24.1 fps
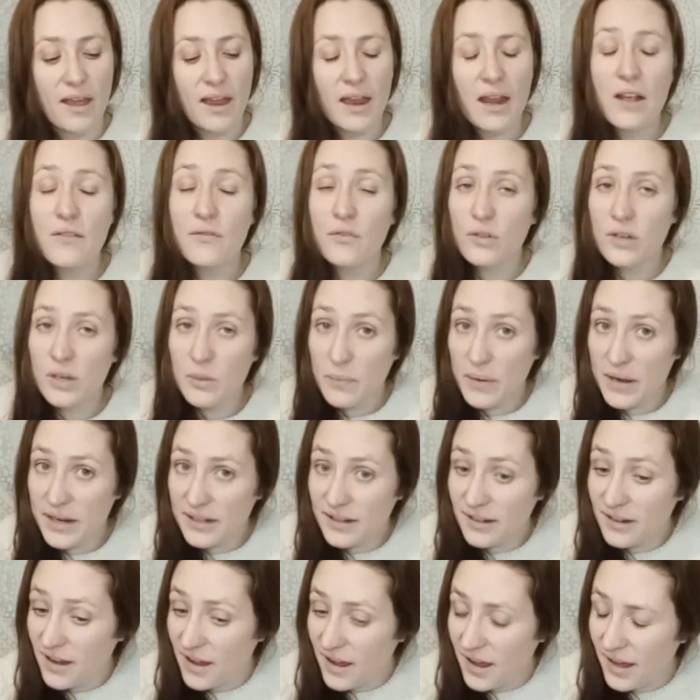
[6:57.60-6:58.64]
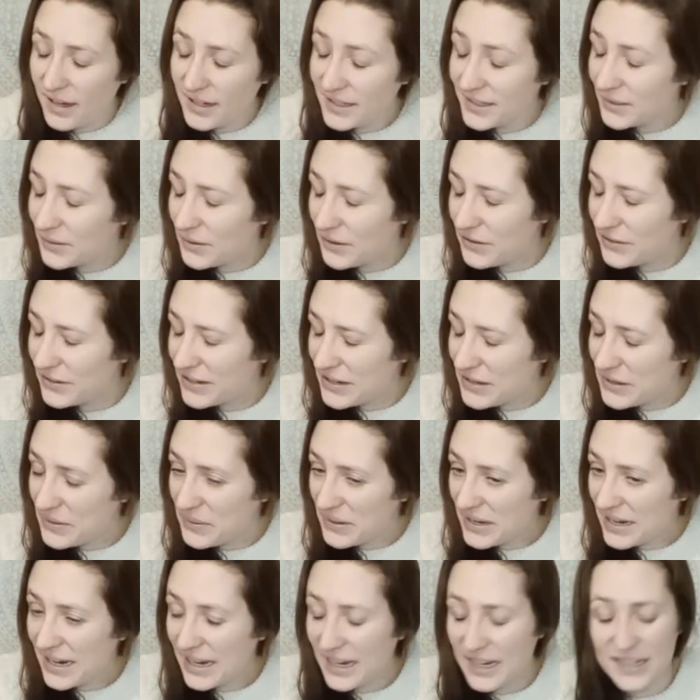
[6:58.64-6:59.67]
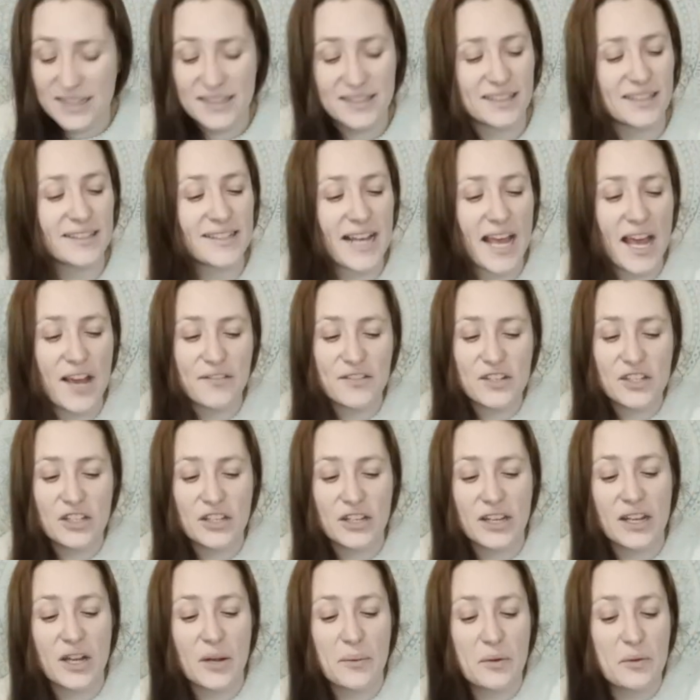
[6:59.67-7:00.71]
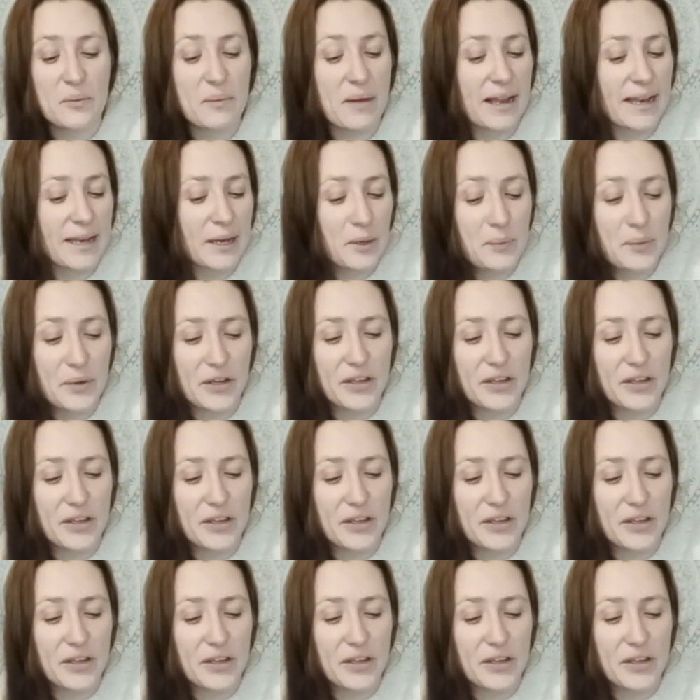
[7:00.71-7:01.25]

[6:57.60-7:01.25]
And I've already picked the card, so I already know what it is because I have to look it up in my little